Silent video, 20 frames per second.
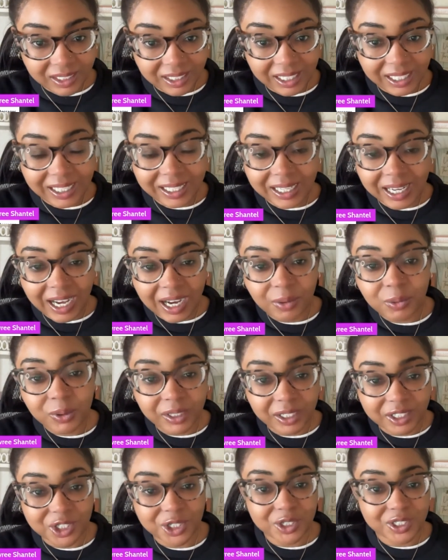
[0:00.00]
and I will
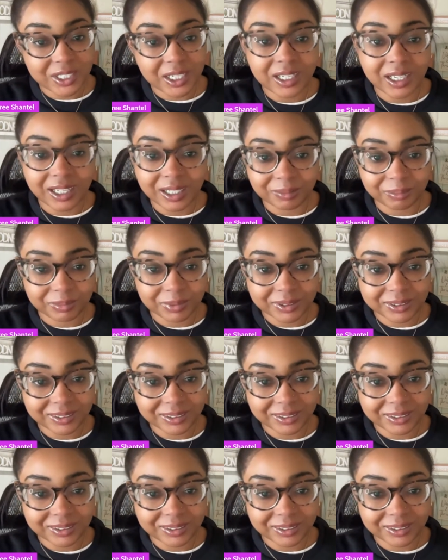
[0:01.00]
get you set up.